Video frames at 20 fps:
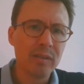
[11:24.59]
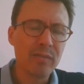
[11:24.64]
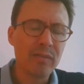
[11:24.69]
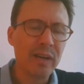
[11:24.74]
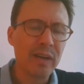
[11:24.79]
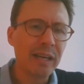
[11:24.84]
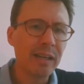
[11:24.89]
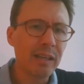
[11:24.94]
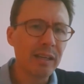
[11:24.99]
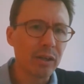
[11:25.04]

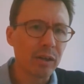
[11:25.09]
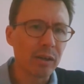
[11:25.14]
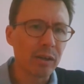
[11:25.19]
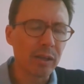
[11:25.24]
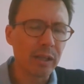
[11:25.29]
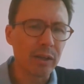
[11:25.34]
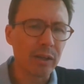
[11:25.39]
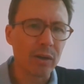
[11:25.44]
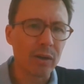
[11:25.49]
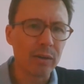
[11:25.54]
fairly
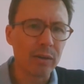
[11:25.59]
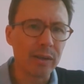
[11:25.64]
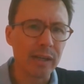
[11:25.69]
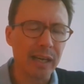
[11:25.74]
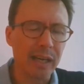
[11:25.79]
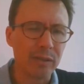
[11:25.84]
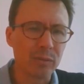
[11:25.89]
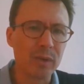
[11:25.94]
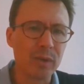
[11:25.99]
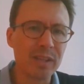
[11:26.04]
early on
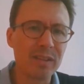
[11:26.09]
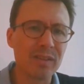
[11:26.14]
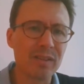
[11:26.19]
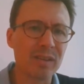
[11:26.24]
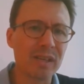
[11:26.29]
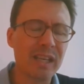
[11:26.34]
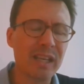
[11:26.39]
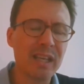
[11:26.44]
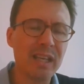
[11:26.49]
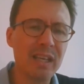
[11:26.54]
and with
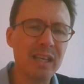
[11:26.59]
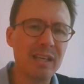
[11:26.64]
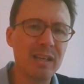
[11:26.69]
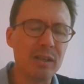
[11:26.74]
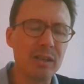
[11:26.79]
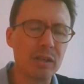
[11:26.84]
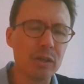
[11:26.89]
the key